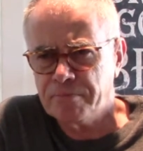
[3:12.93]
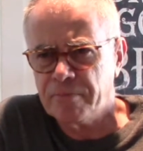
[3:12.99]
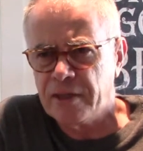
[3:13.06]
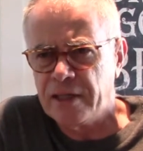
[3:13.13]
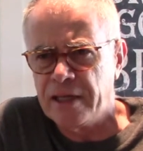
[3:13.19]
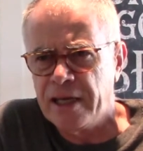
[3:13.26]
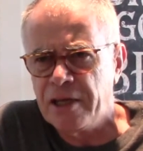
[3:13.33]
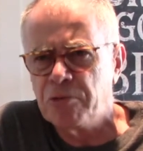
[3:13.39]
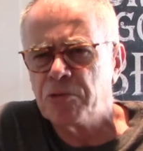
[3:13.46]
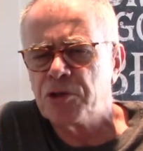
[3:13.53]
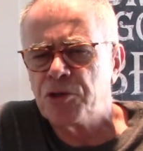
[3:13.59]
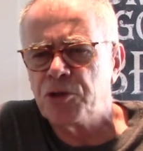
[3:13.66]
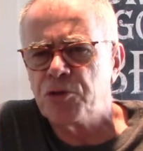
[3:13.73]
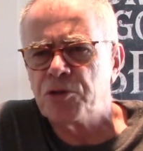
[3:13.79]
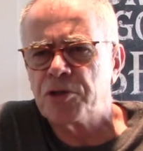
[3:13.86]
he
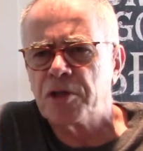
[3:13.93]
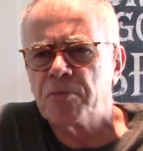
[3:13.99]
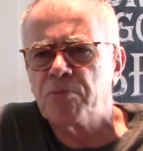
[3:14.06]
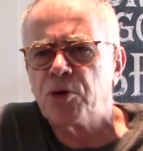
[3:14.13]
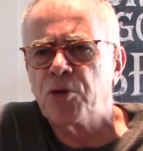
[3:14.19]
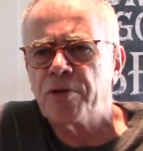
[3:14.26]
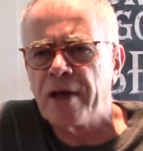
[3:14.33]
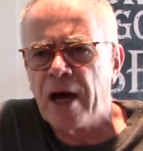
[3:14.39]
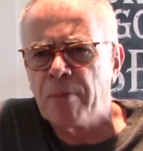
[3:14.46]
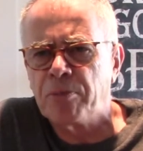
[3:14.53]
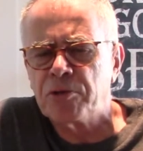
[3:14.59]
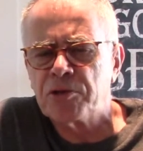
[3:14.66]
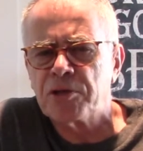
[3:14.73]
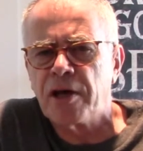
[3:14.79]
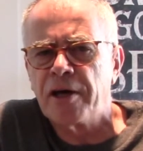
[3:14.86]
was using both
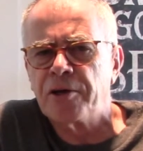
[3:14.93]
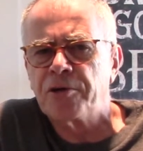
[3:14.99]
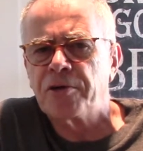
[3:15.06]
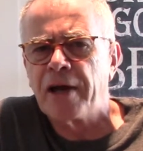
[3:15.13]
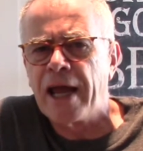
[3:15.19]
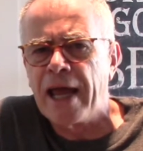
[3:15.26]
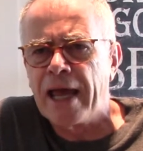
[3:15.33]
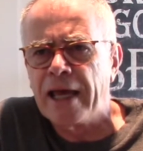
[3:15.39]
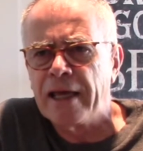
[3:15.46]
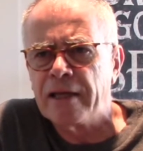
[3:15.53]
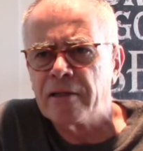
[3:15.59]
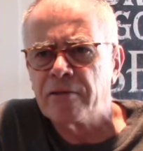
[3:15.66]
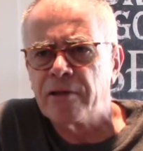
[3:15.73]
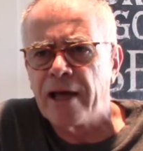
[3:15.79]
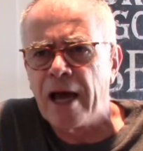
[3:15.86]
apple cider
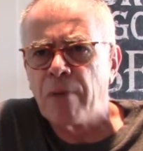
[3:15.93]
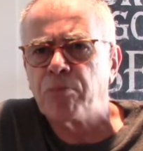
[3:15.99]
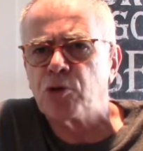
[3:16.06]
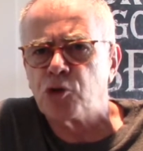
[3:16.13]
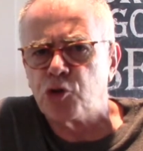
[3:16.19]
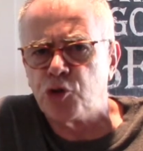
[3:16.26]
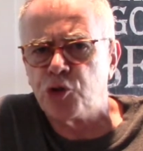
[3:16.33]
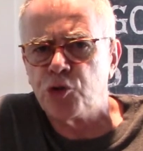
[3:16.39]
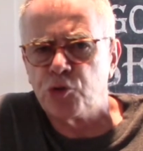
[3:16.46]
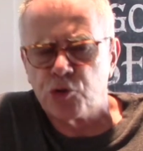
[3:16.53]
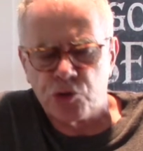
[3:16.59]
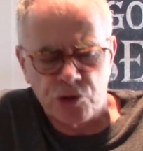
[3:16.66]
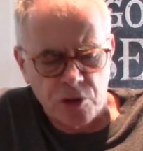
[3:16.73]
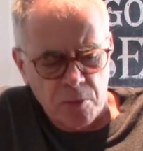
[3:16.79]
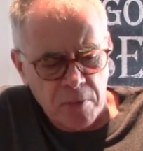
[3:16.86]
and apple
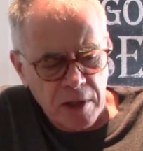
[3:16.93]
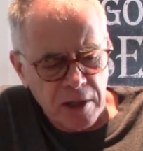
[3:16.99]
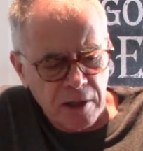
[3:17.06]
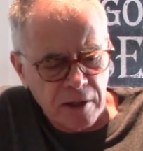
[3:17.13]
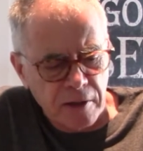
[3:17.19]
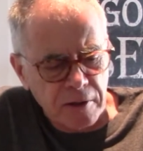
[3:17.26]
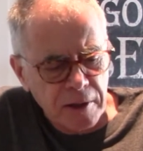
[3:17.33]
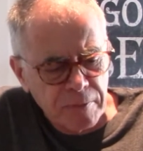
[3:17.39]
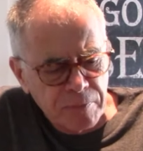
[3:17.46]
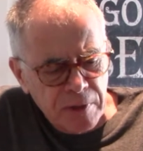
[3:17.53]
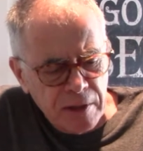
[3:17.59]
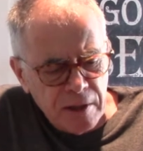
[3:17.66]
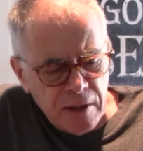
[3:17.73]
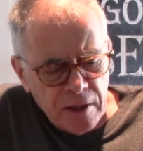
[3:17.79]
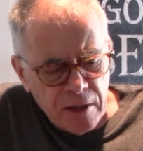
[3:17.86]
juice to make it.
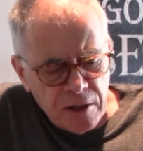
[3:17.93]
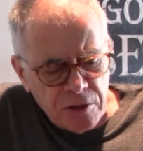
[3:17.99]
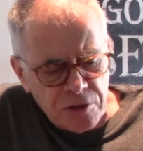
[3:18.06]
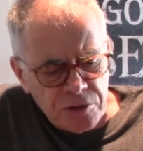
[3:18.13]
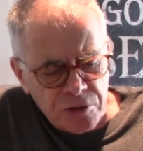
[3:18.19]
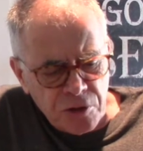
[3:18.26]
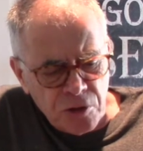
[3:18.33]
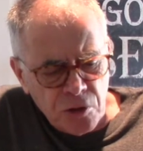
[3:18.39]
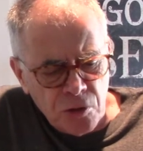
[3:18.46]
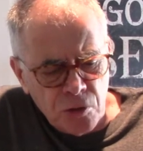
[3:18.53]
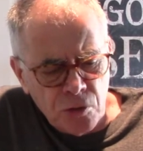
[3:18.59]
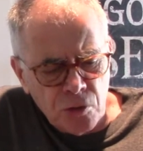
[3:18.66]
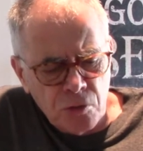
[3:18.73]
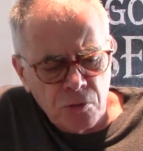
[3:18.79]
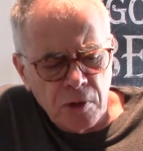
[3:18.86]

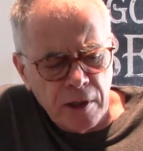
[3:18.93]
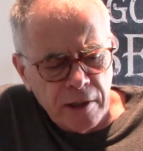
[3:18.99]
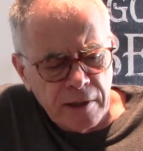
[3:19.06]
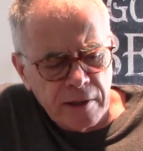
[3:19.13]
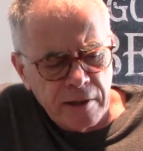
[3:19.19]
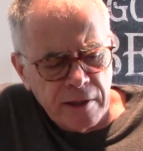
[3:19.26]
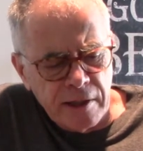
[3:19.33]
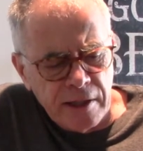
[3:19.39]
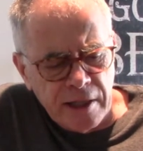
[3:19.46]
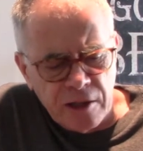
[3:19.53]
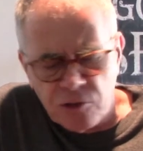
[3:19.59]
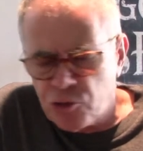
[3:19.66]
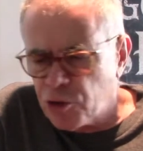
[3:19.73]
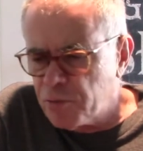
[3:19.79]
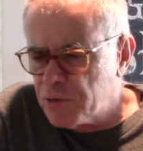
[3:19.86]
So
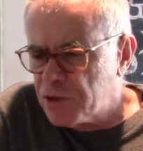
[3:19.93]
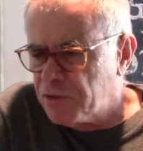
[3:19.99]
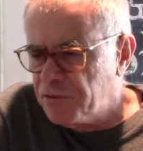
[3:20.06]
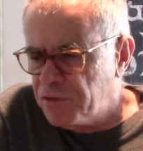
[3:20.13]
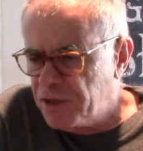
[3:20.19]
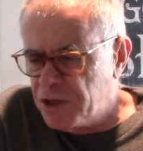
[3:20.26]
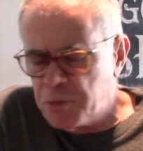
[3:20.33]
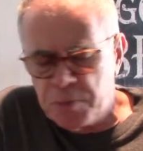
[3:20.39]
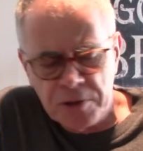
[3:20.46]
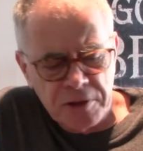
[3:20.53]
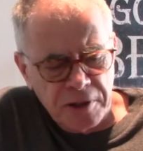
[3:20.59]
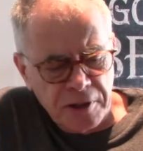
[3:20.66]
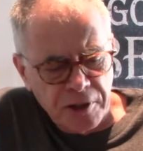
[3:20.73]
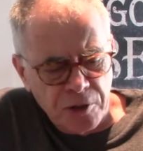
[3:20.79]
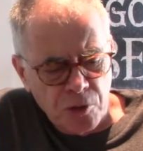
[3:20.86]
in terms of this
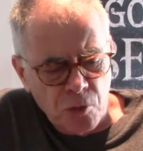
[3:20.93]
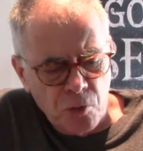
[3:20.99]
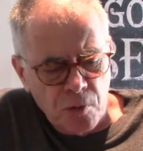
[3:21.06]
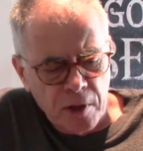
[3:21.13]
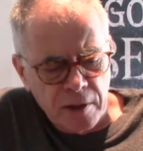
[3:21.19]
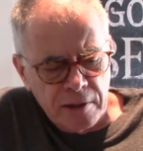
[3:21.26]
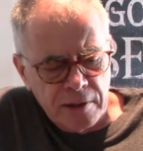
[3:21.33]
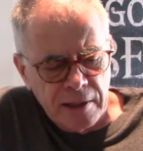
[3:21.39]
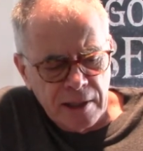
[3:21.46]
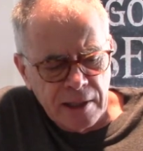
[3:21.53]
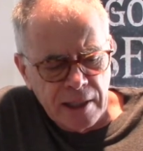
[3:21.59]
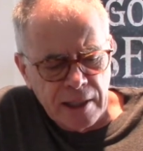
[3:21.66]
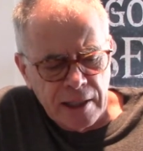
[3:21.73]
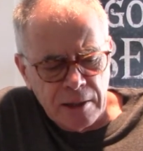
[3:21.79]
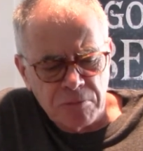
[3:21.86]
particular one,
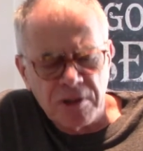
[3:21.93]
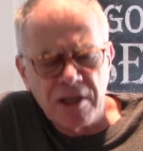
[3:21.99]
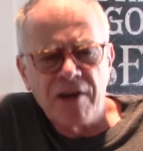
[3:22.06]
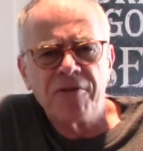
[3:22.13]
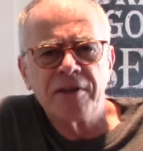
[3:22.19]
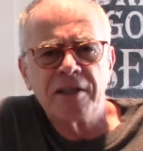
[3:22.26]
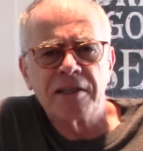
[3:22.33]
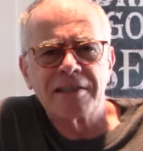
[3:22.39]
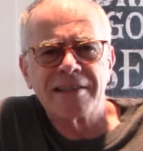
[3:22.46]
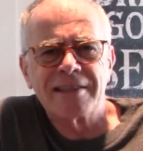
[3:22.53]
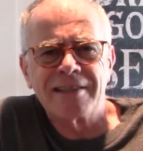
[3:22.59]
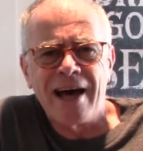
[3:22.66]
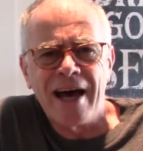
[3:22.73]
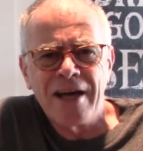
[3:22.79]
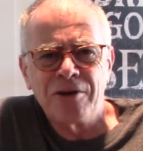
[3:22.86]
definite
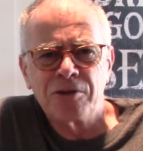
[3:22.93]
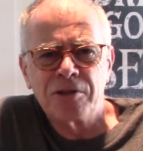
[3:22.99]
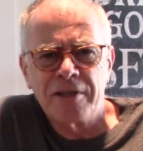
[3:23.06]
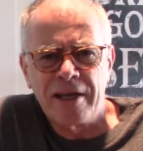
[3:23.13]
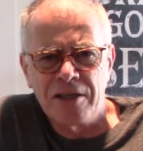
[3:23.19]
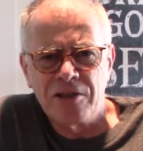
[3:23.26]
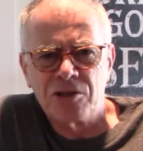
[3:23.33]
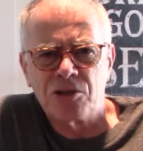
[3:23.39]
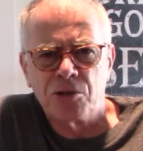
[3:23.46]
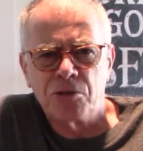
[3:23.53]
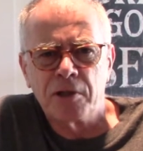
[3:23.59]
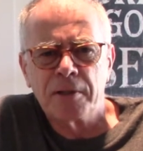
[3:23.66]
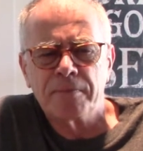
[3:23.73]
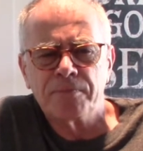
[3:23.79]
cider taste to it.